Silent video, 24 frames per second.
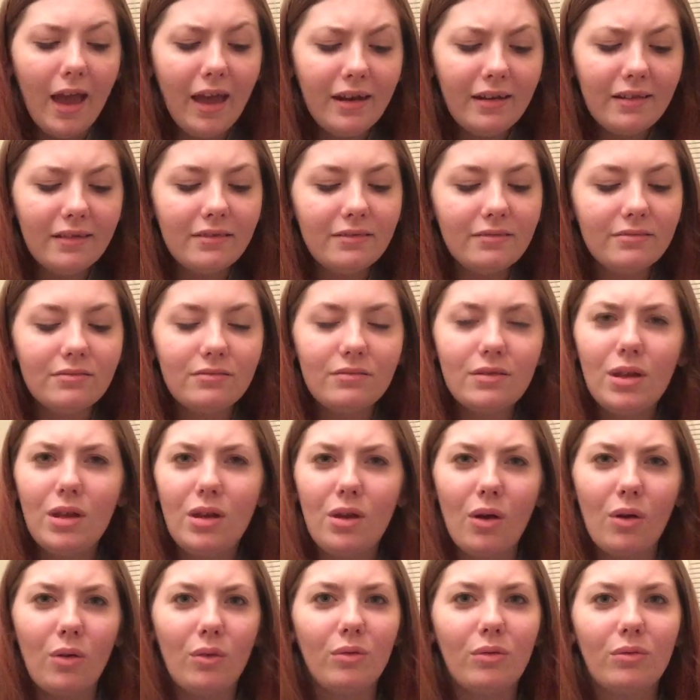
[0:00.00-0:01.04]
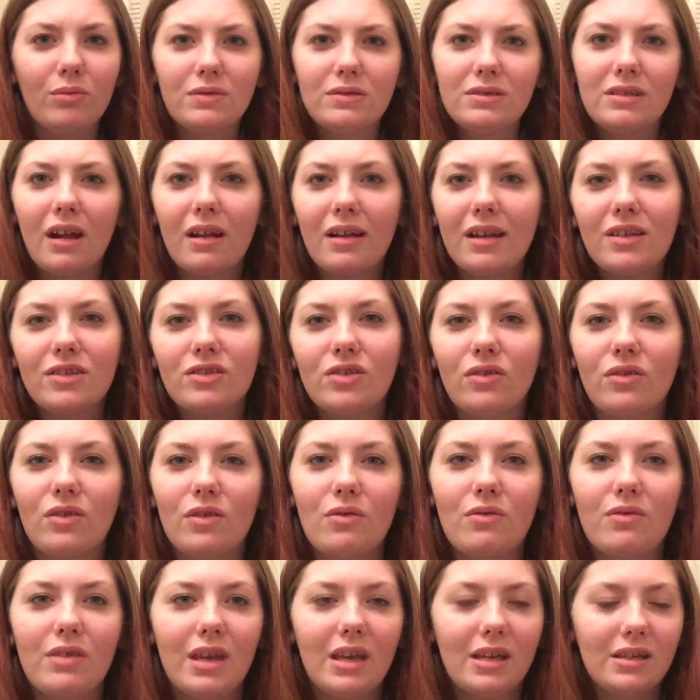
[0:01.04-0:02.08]
And you know, stockings are
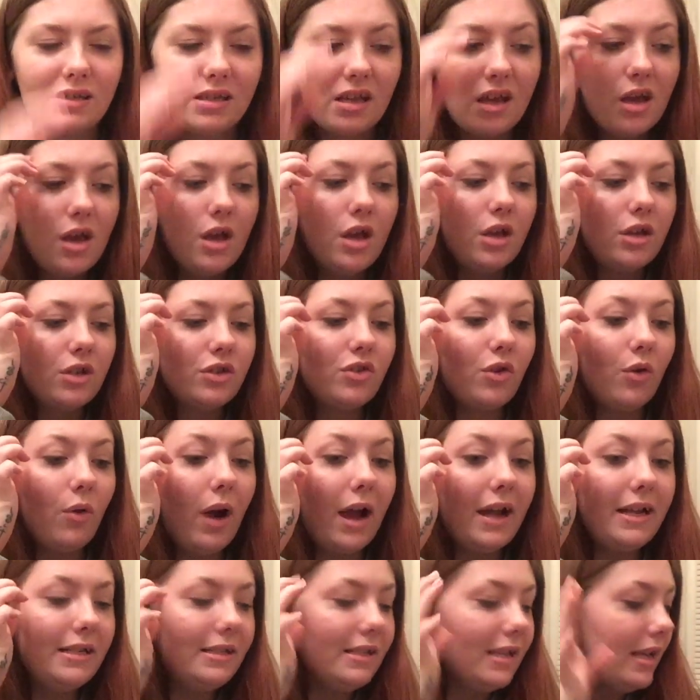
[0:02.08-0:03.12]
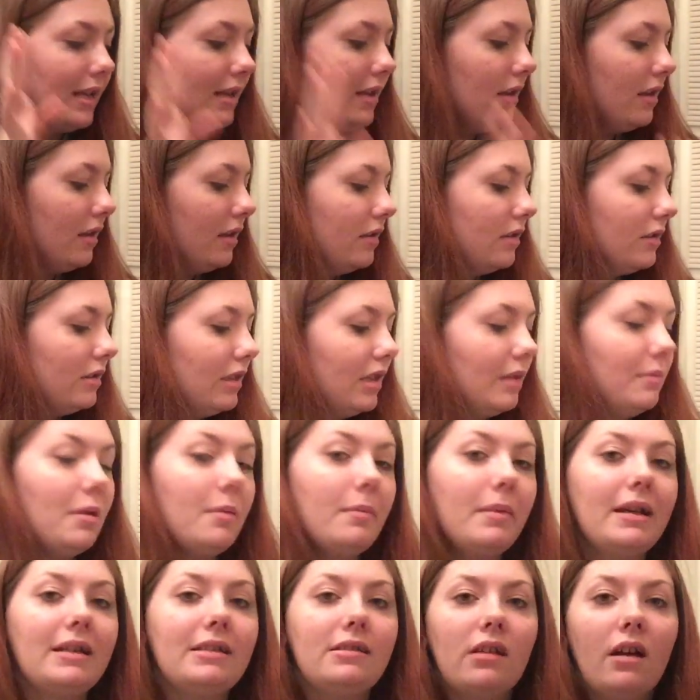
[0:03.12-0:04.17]
little things. So I did limit
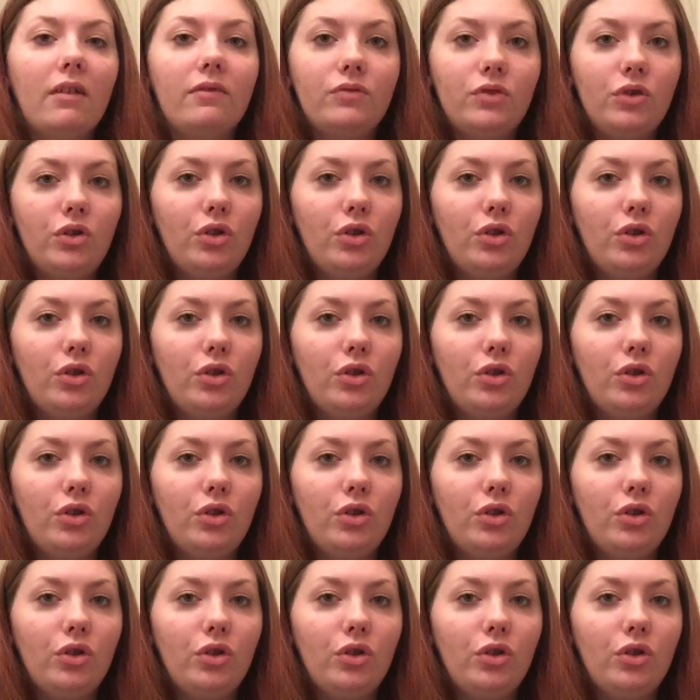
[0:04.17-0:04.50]
myself